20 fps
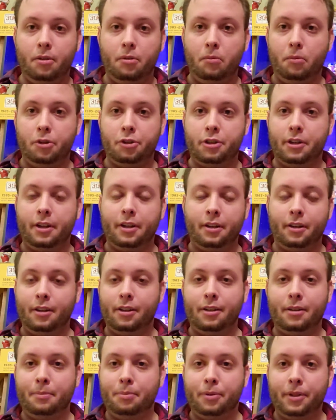wish I didn't
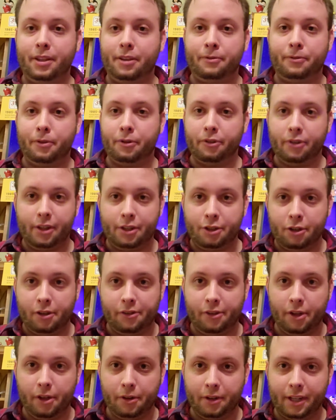complete the first Legend of
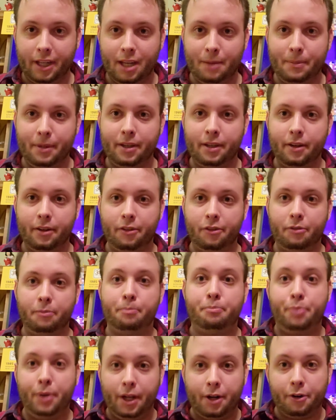Zelda game because
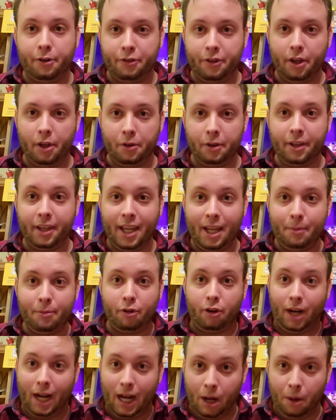better Zelda games
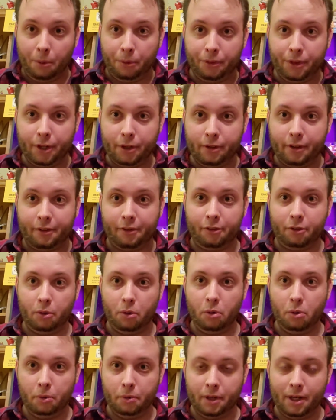are out there that still
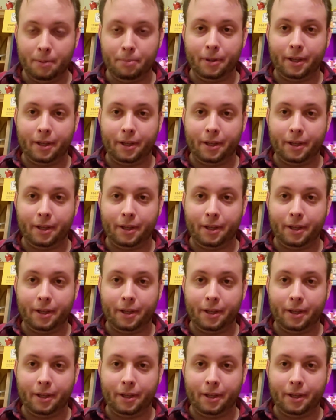hold up,